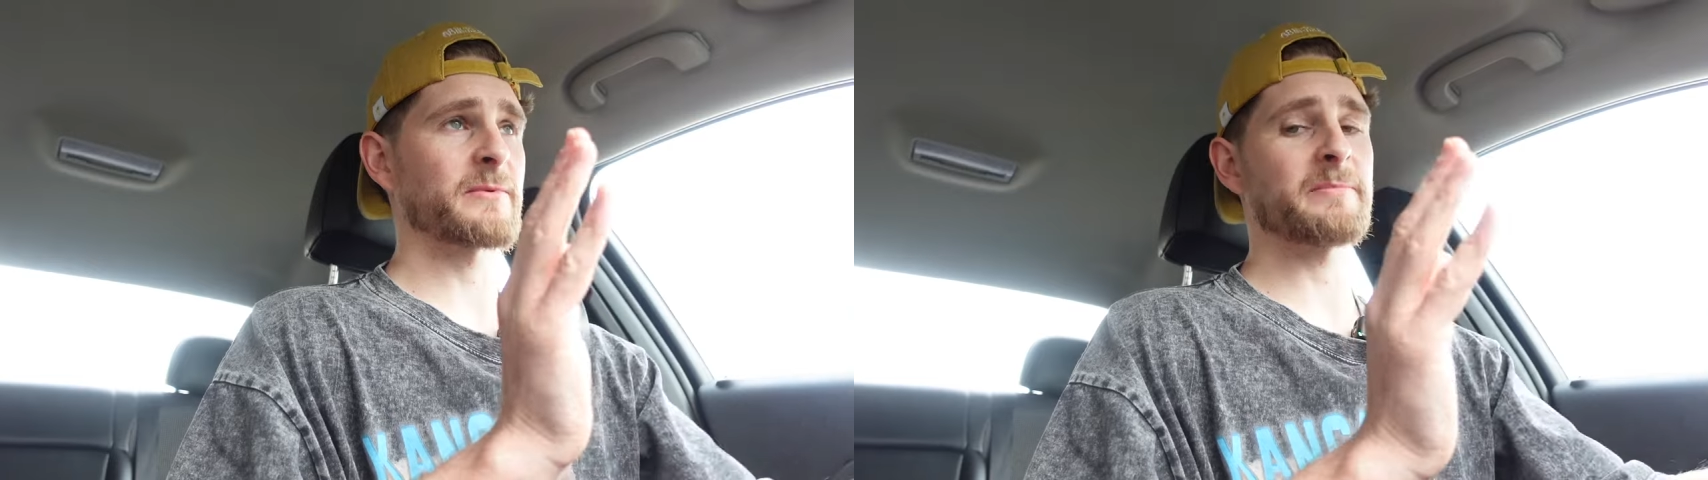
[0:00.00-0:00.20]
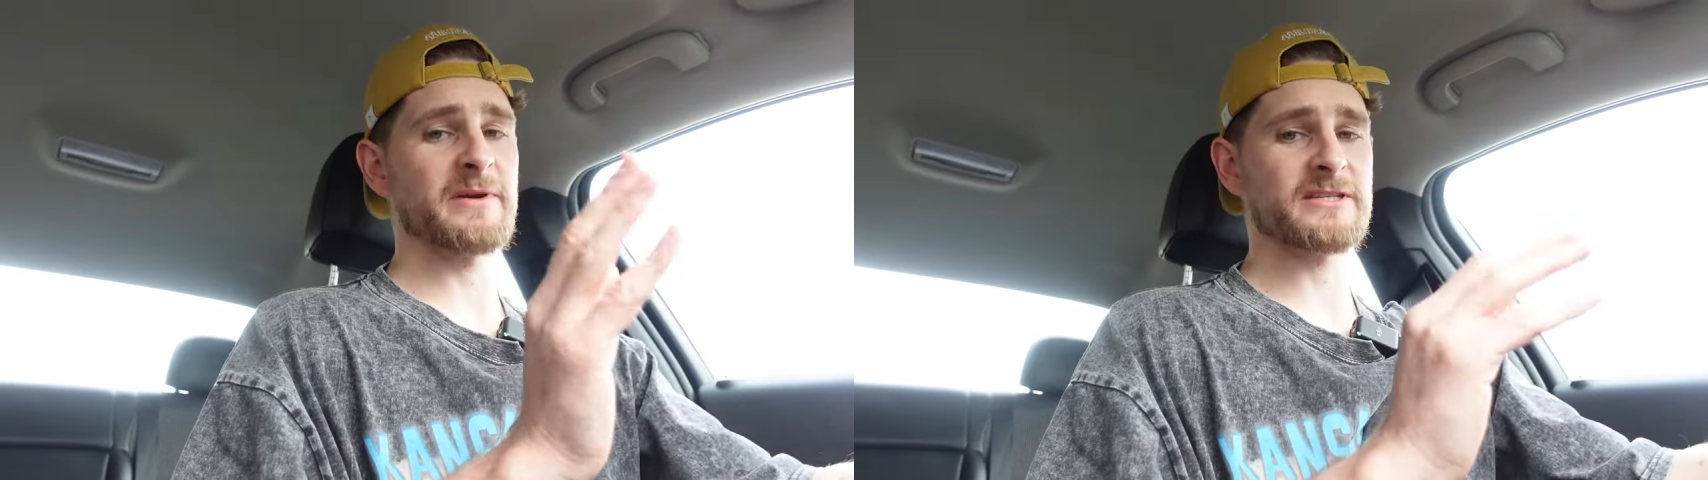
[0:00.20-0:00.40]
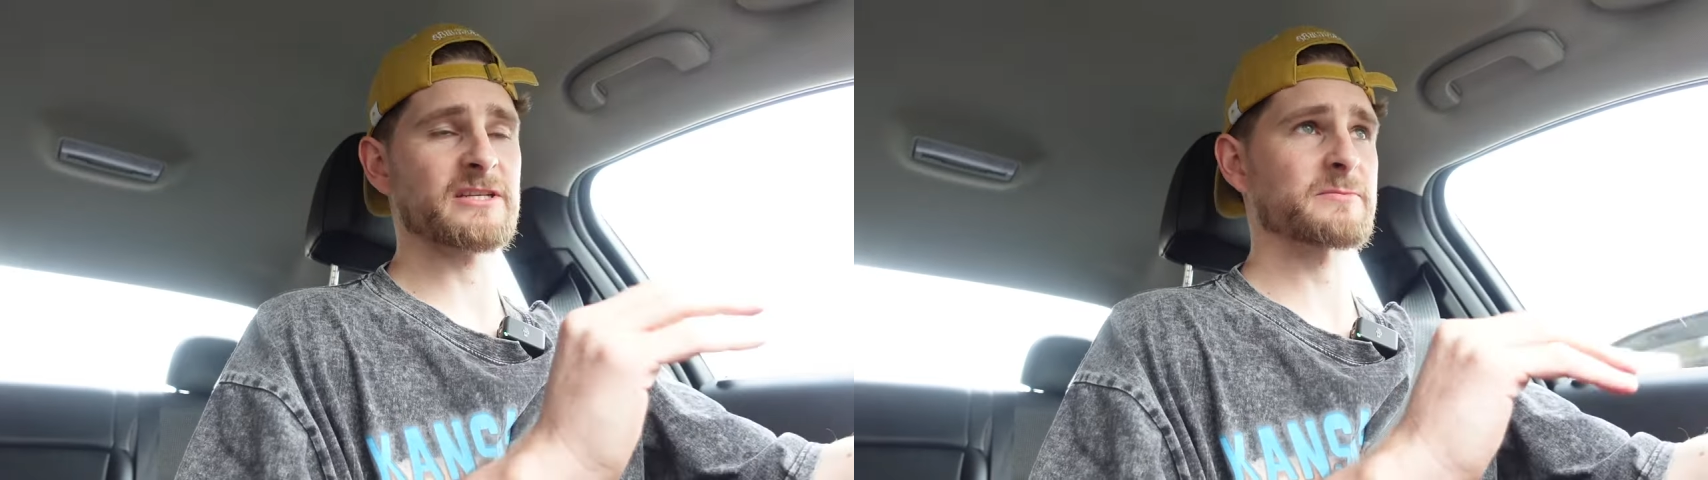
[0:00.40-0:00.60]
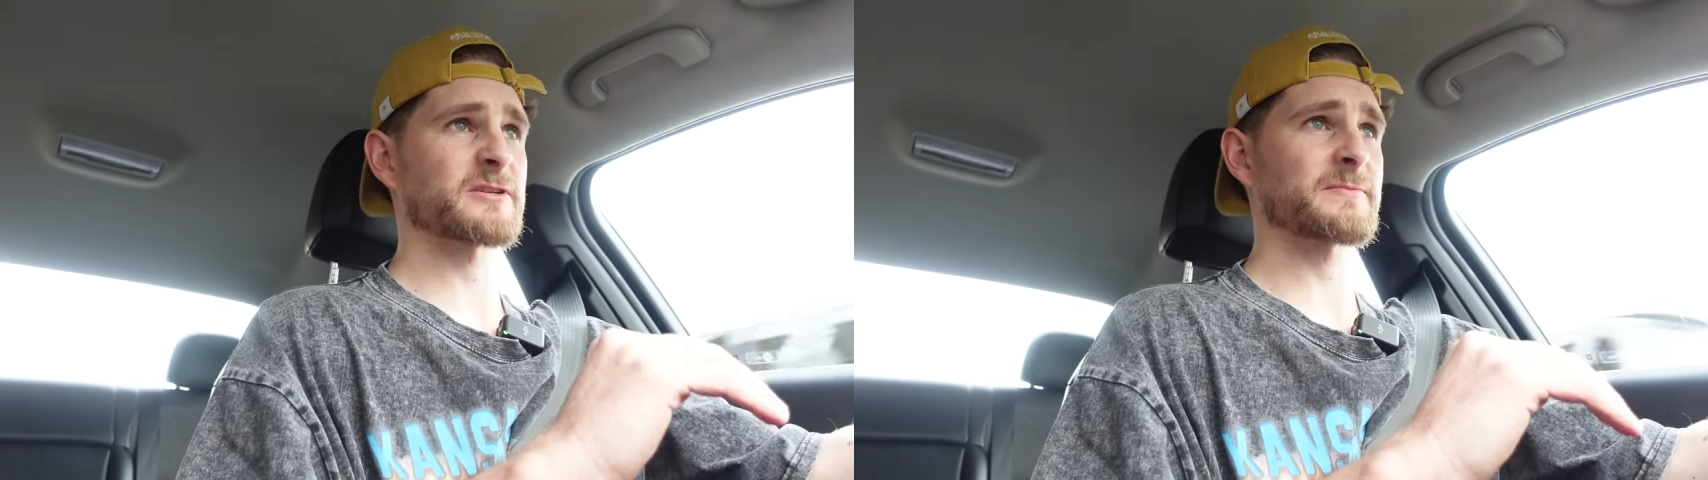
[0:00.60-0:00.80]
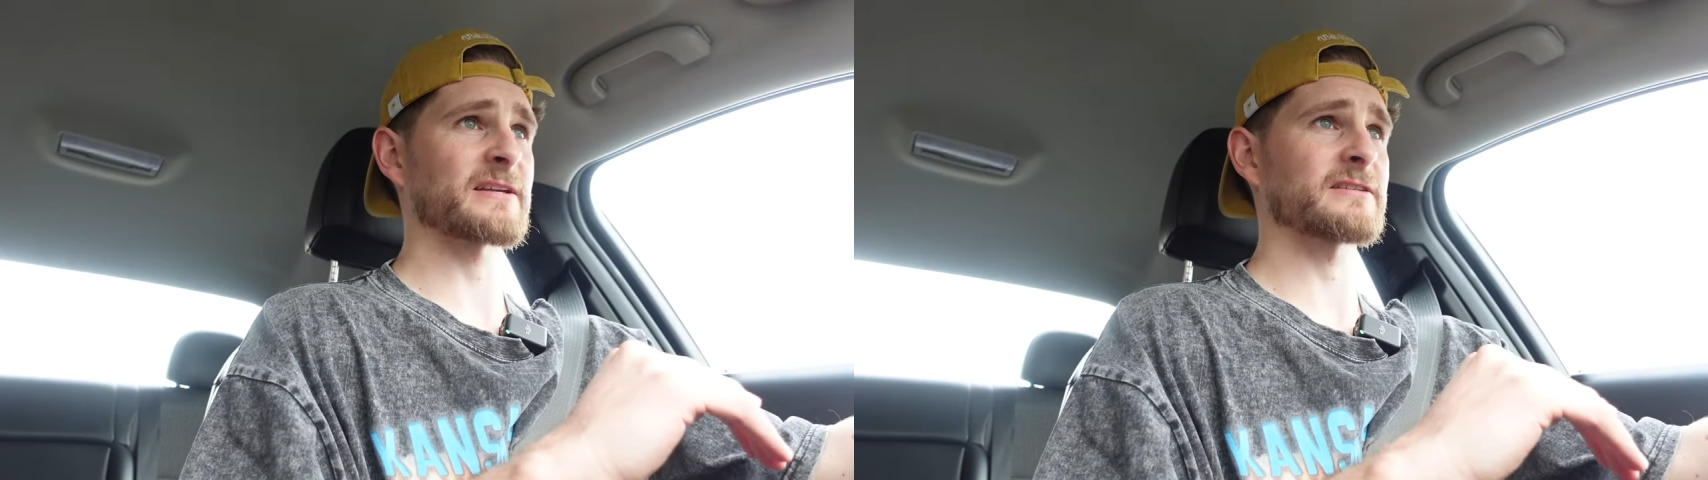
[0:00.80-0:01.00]
a business
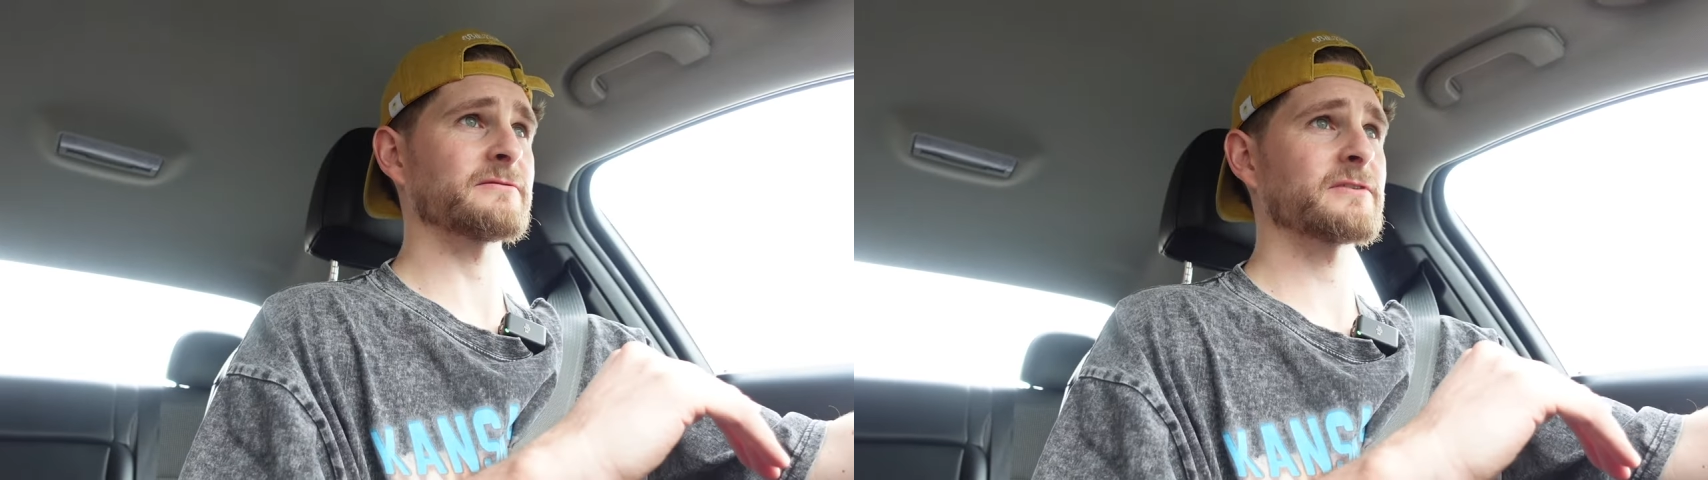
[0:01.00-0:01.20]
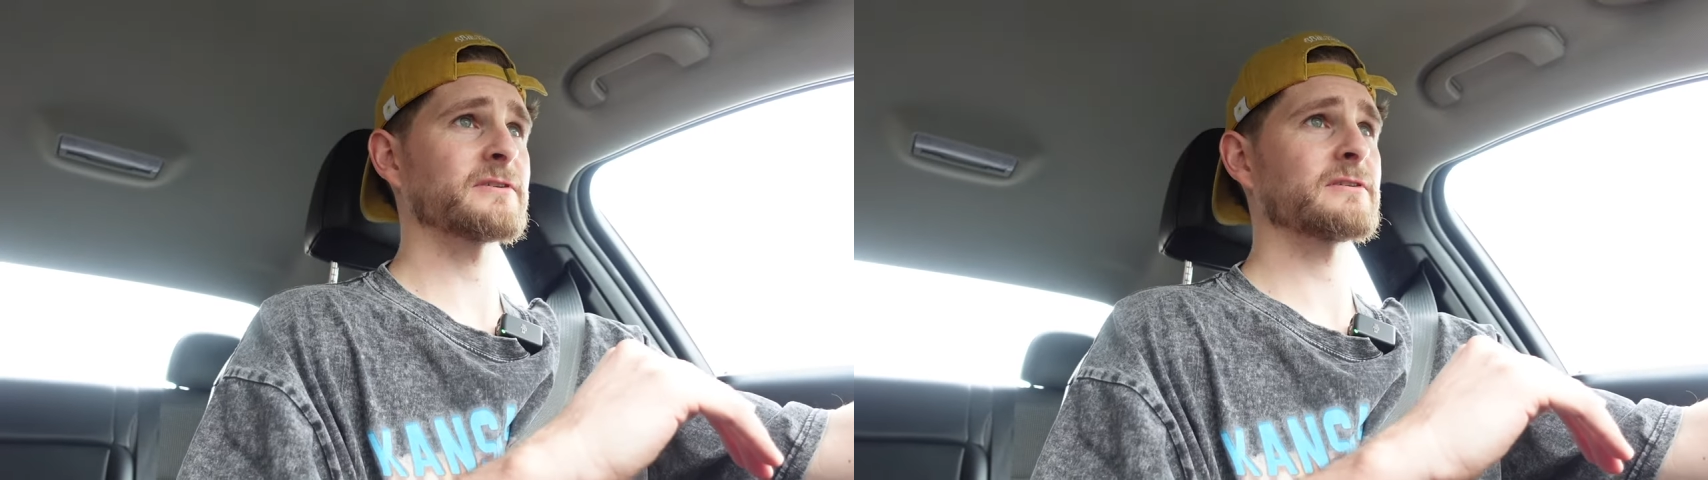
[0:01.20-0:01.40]
perspective,